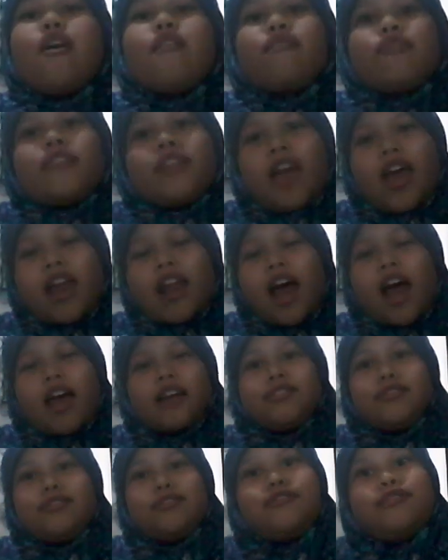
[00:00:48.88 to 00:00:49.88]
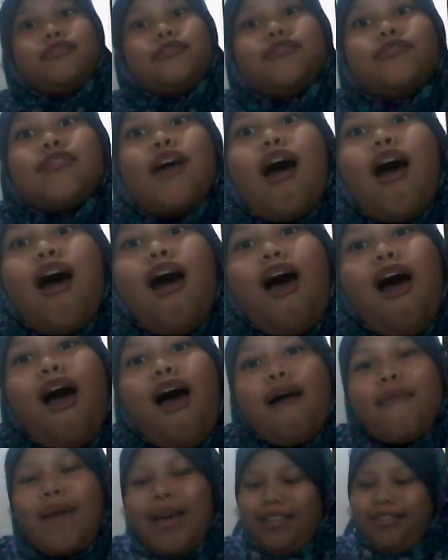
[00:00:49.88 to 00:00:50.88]
love cat eyes so
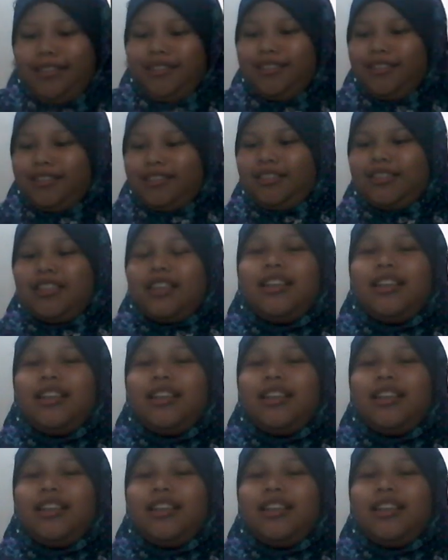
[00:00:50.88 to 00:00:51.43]
much.